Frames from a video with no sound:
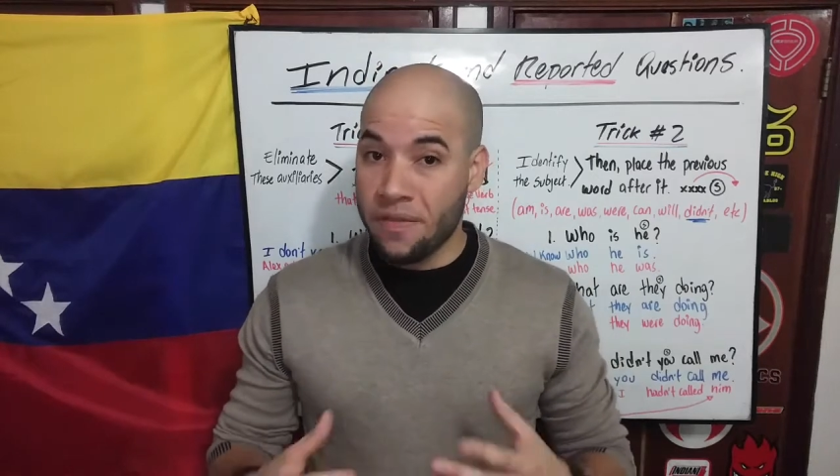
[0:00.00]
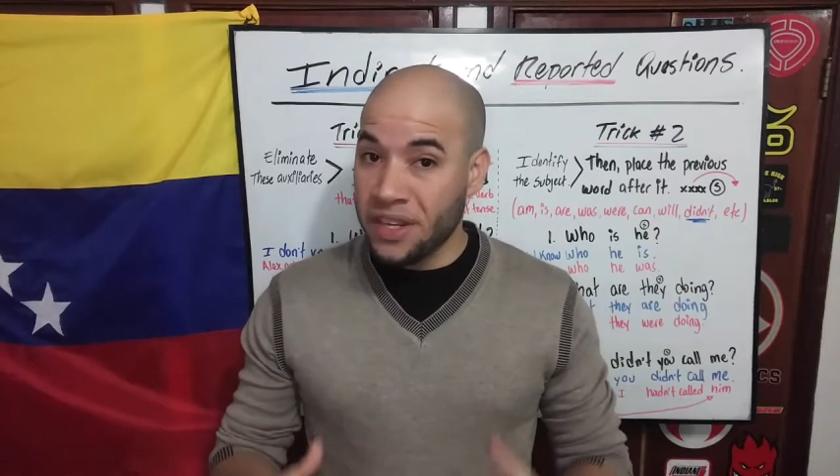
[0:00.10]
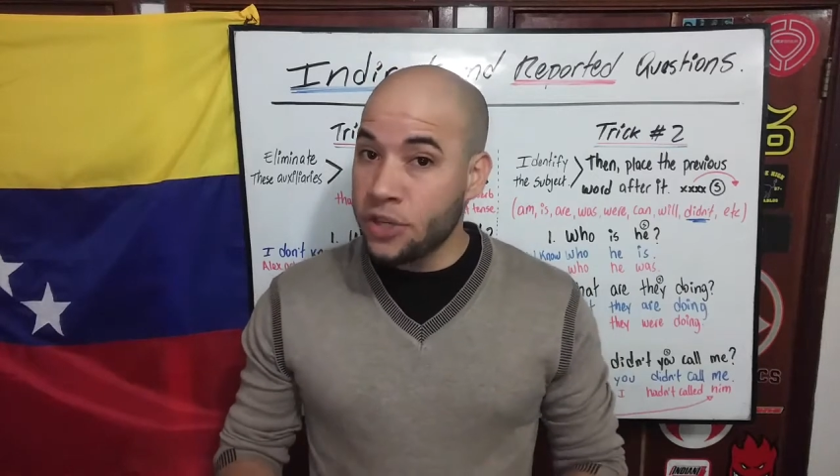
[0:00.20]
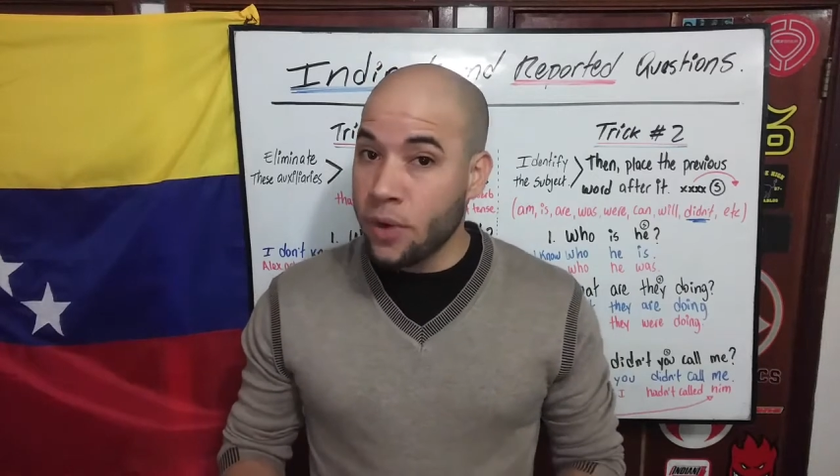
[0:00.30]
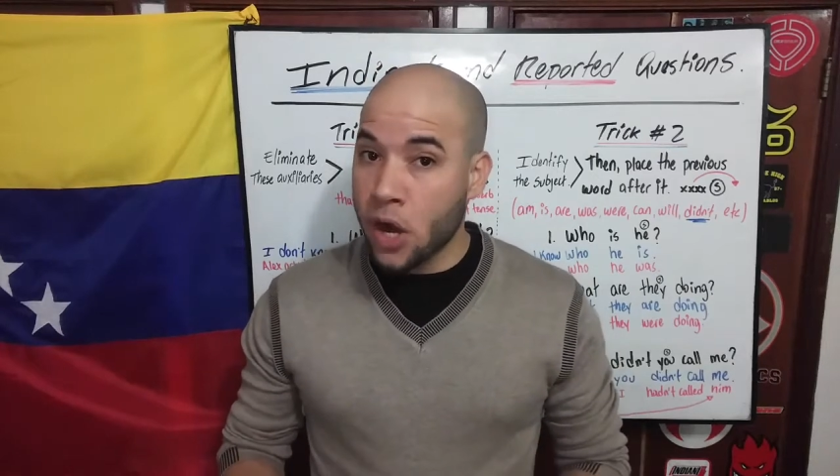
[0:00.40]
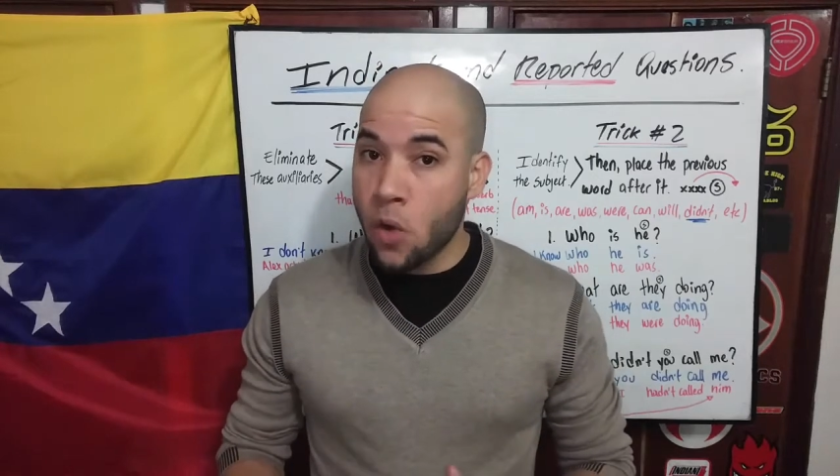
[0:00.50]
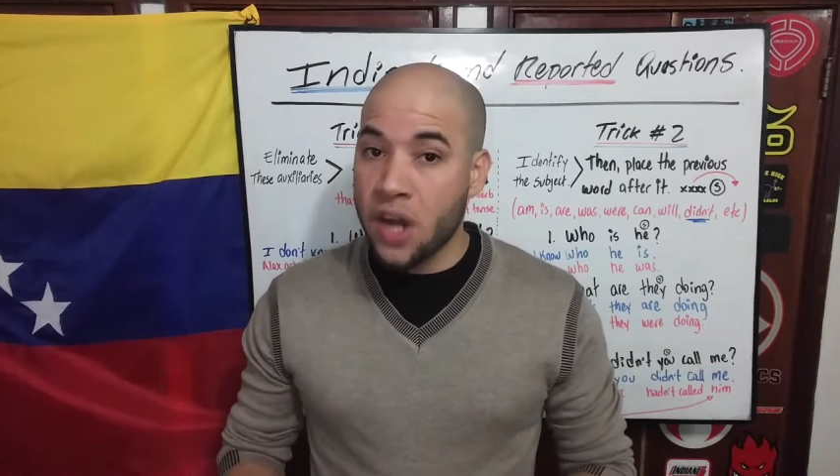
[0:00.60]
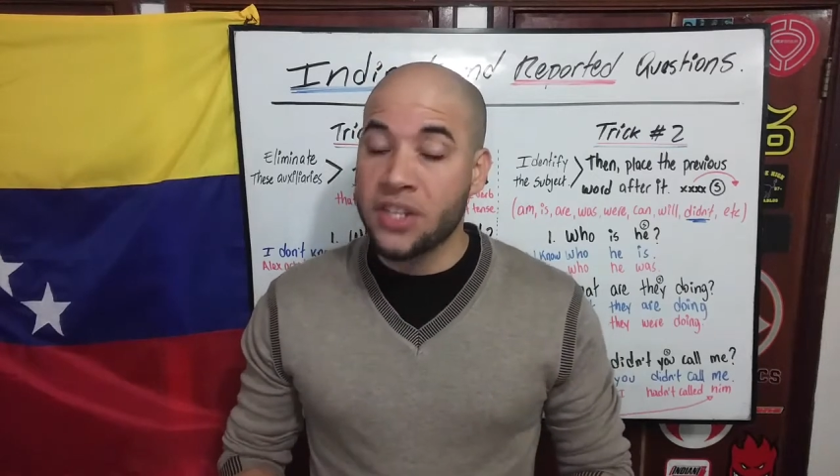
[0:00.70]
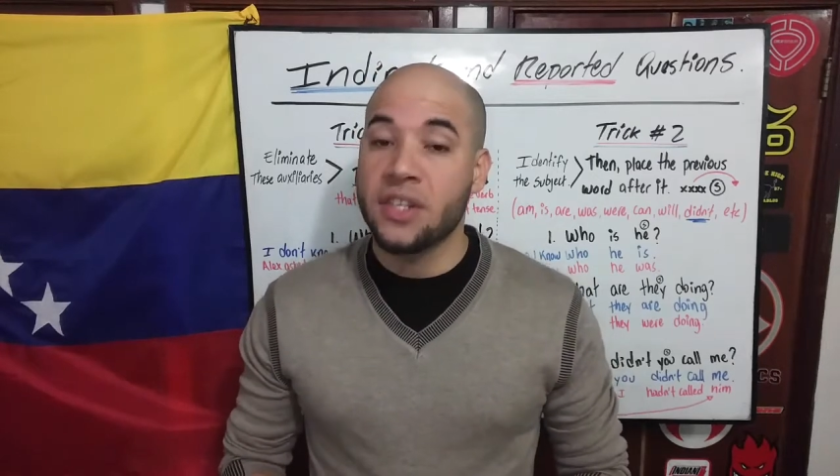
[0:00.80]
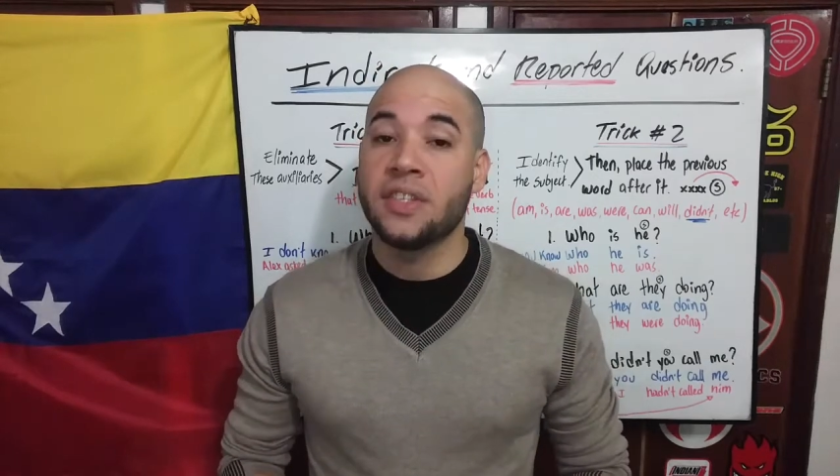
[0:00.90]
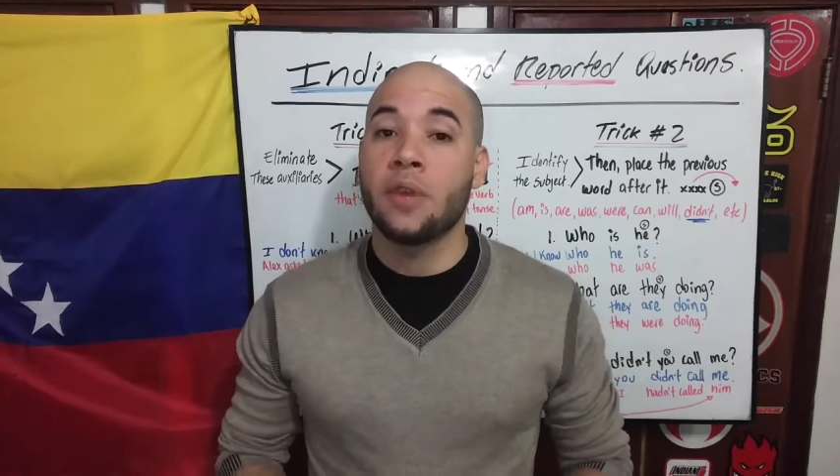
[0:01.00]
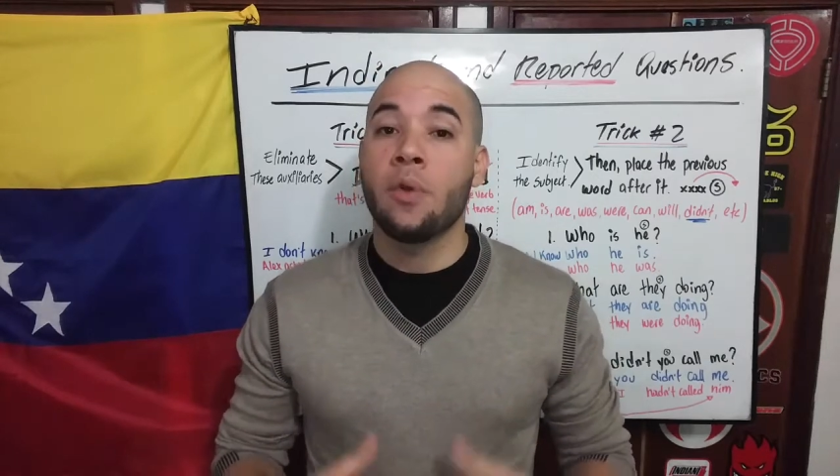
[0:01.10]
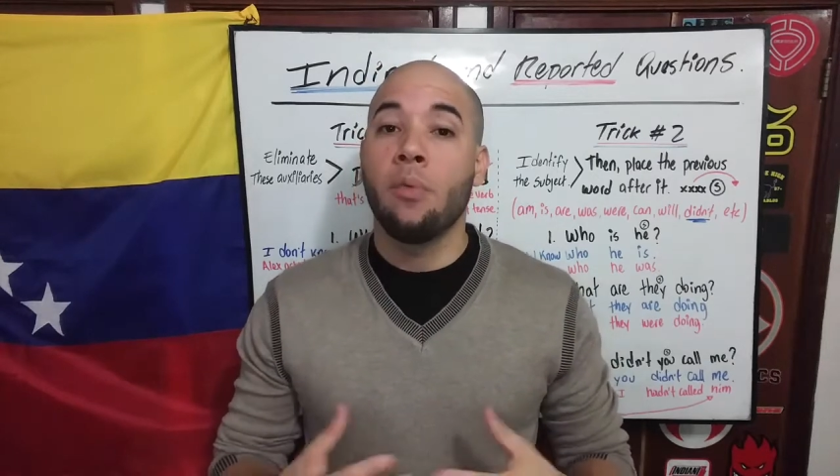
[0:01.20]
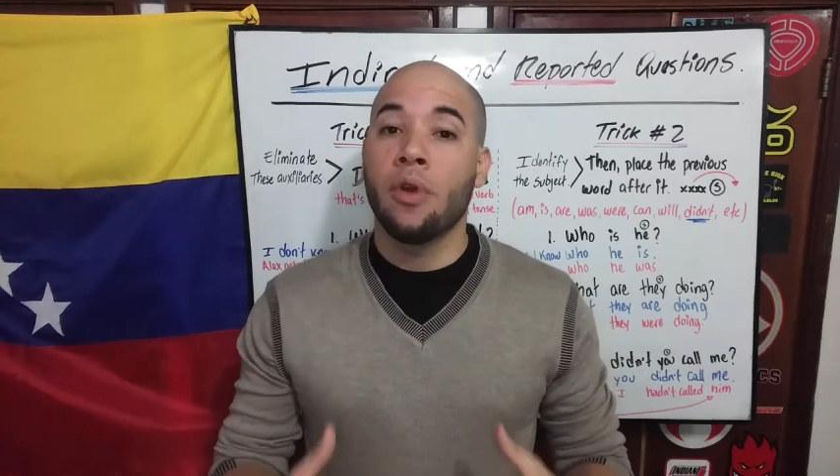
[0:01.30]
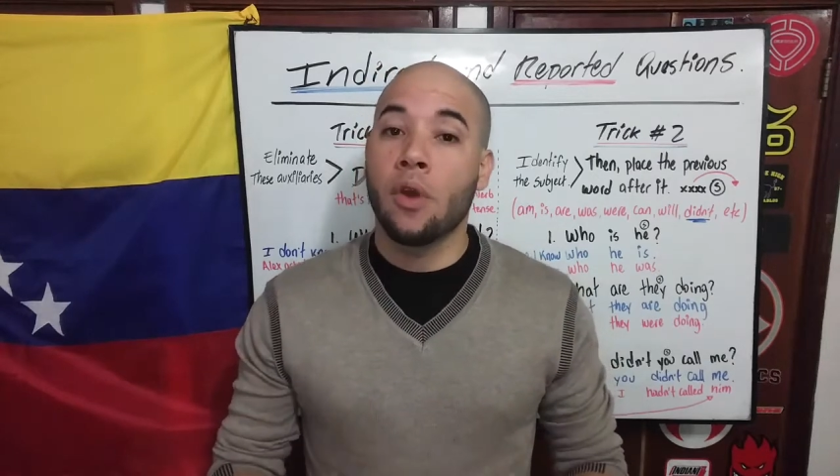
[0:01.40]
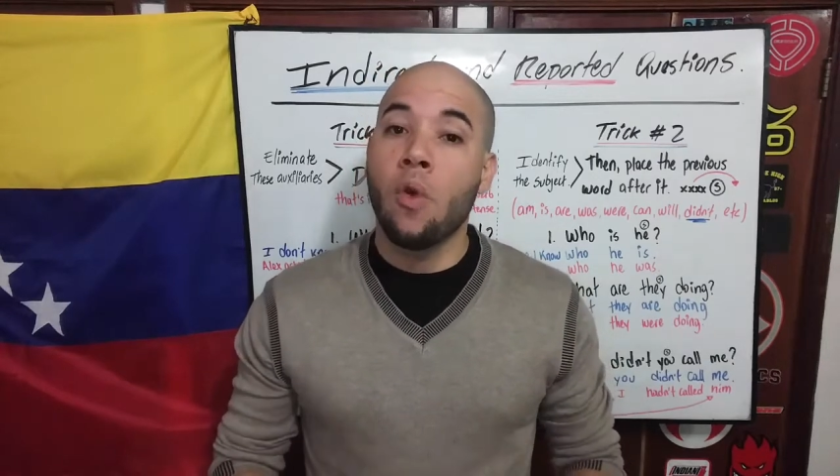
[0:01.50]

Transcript: indirect questions and reported